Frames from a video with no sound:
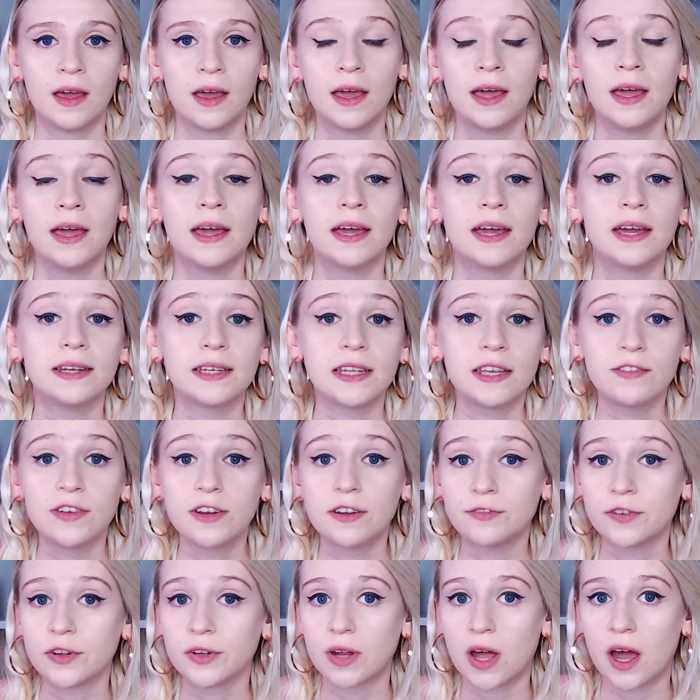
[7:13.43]
And even if
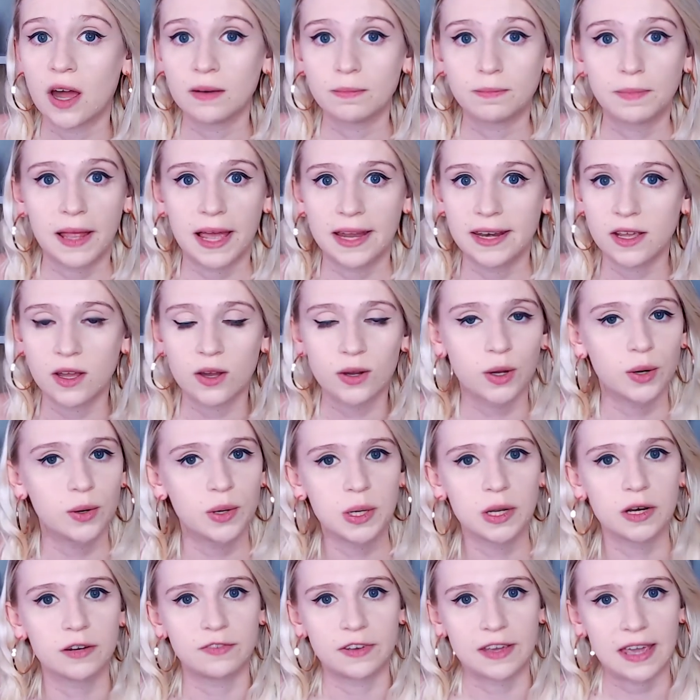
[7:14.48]
you're not planning on going on
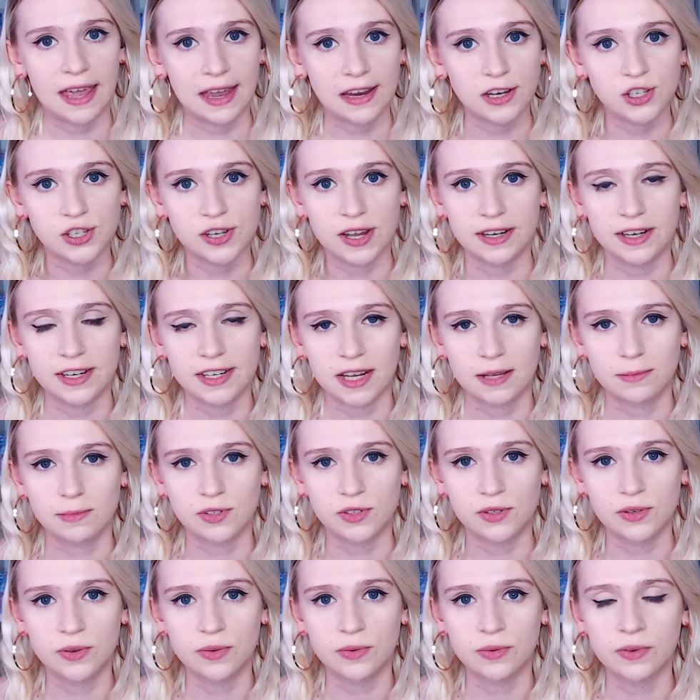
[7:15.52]
a vacation anytime
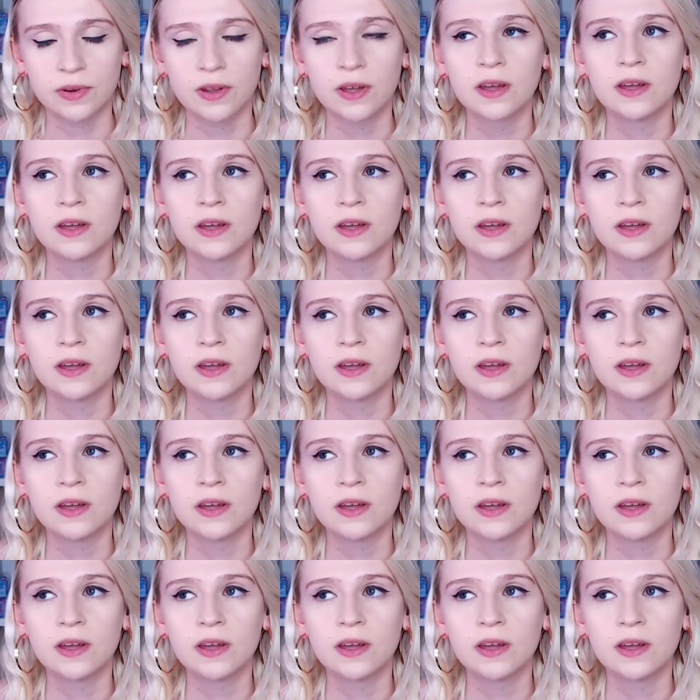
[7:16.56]
soon,